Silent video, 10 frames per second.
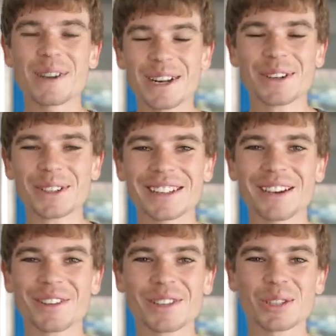pretty cool to
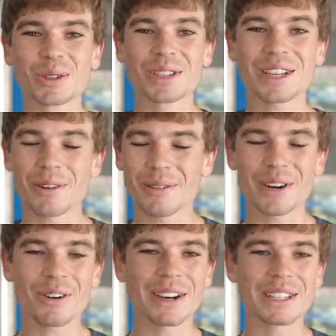have all these toys. Kind of
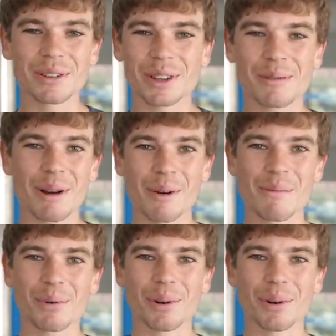went crazy with them at one